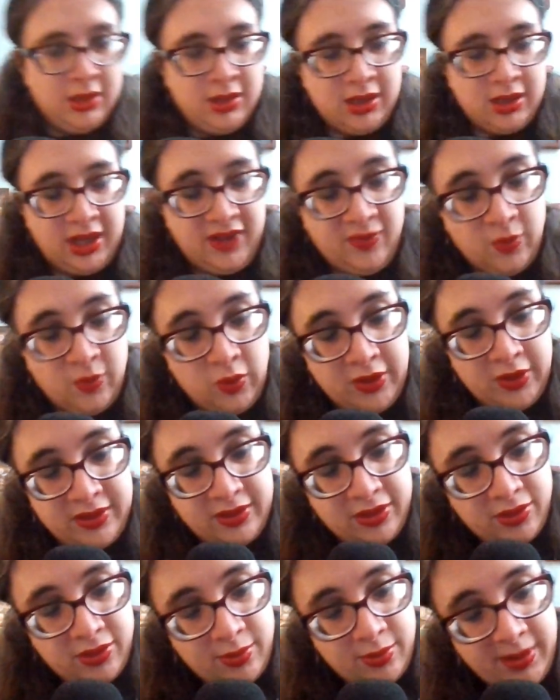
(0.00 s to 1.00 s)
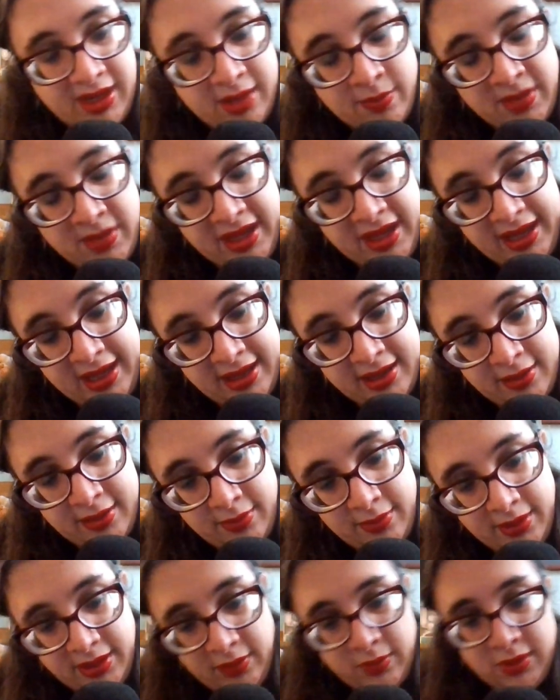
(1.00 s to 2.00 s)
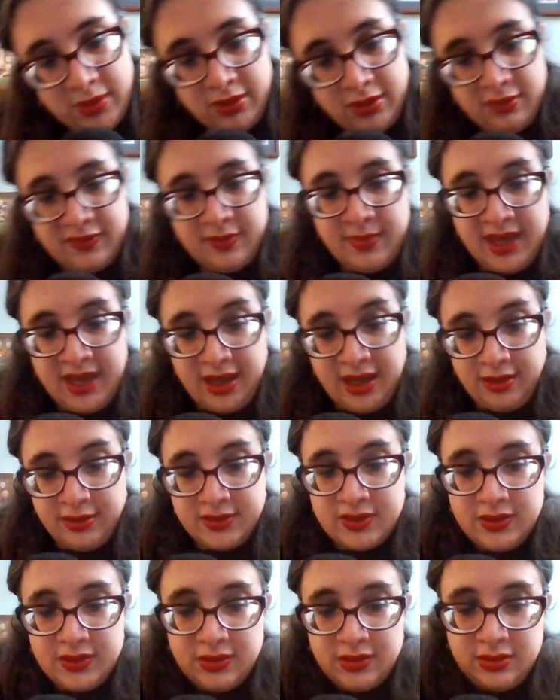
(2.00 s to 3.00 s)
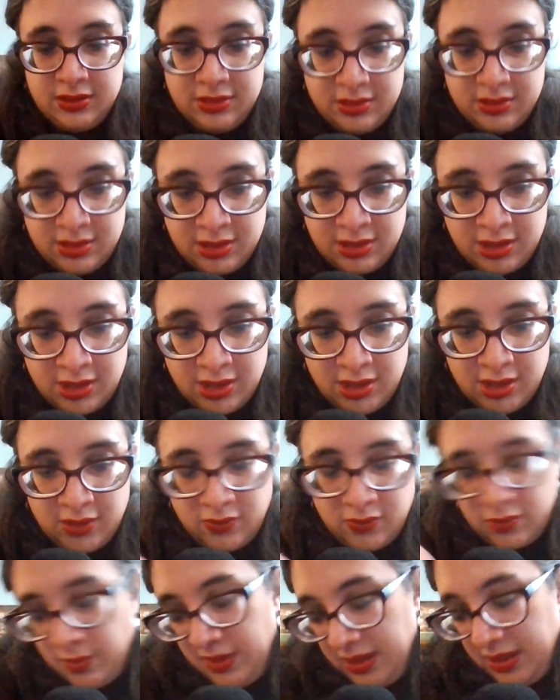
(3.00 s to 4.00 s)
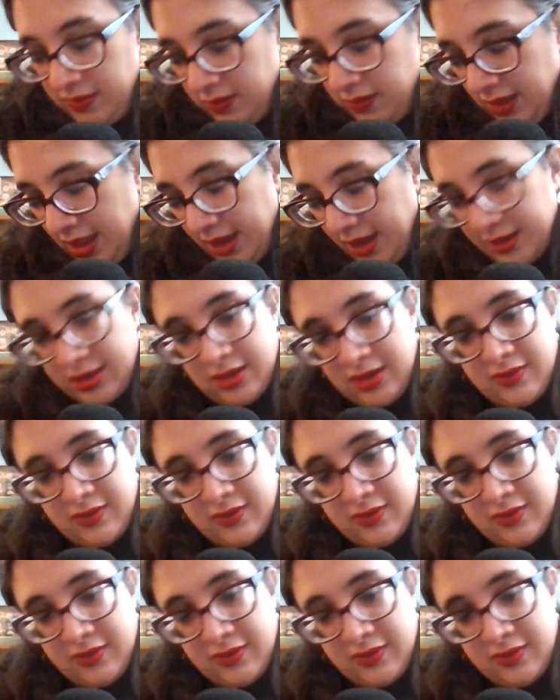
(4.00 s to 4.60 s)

I have more than three in my hand. I really wonder if it matters. We'll be exact.